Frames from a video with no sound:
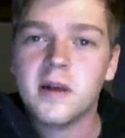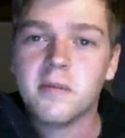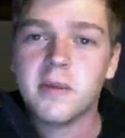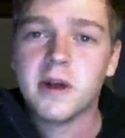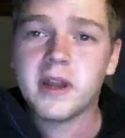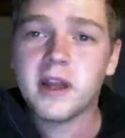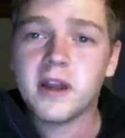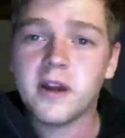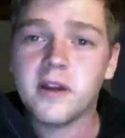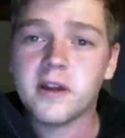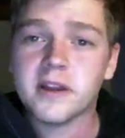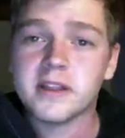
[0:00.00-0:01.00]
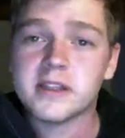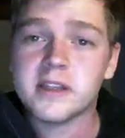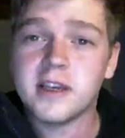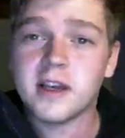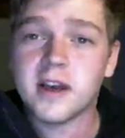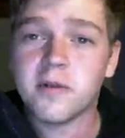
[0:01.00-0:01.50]
But here you can
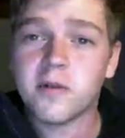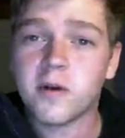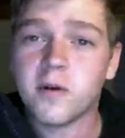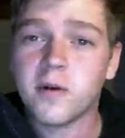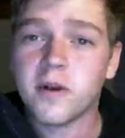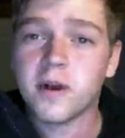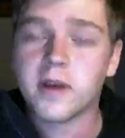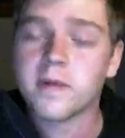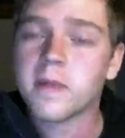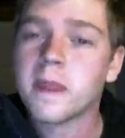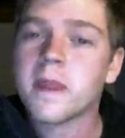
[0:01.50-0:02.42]
see I'm recording.